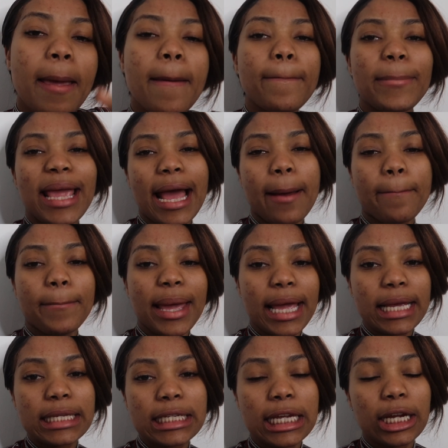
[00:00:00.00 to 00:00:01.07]

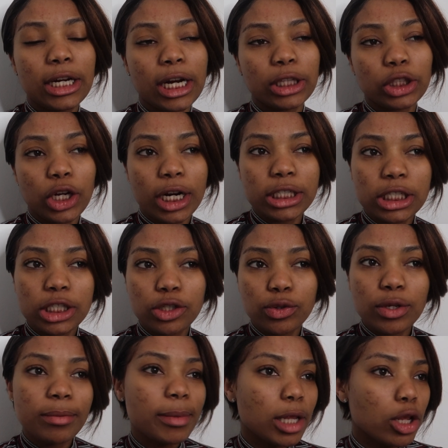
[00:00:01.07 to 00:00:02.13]
May is here and I thought I should do
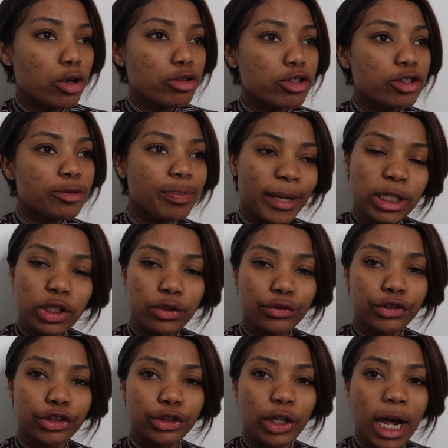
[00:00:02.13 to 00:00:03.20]
something a little special
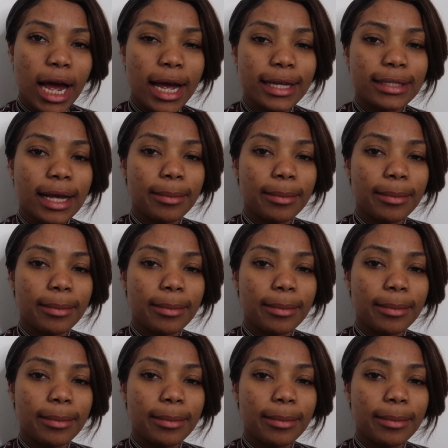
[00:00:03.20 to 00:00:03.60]
for you guys.